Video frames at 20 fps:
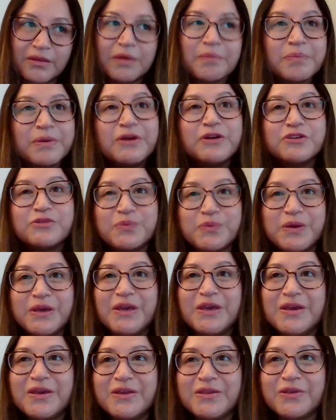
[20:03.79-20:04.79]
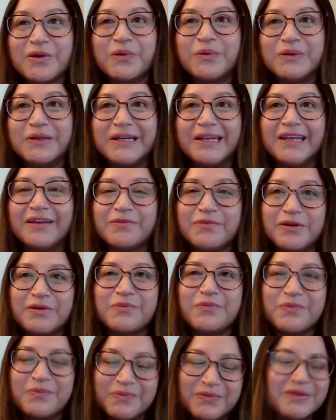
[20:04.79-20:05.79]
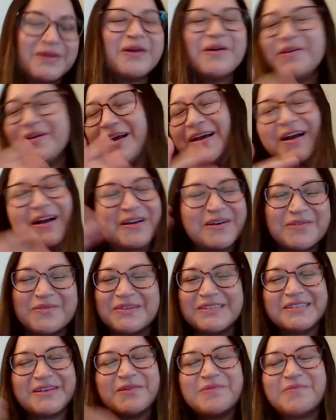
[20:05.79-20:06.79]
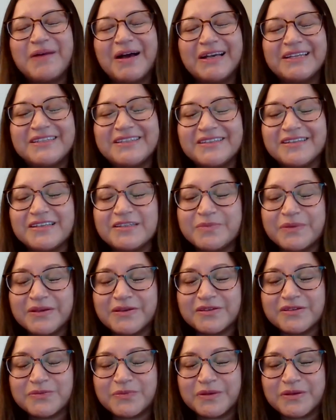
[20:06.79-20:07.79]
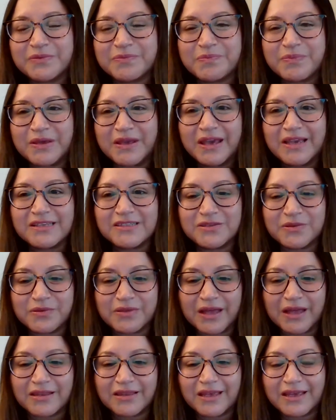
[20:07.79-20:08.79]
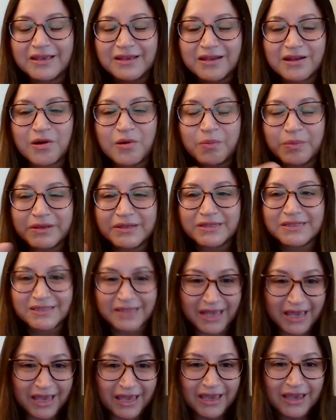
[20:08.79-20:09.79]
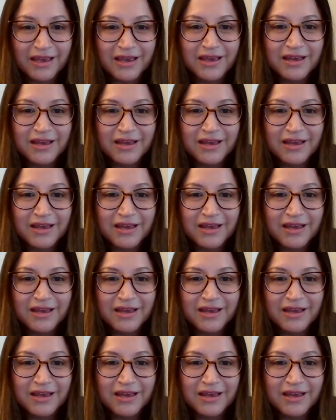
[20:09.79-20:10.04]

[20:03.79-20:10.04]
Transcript: because we don't leave when, I always go back to this, because when PAs do that, they come and stay.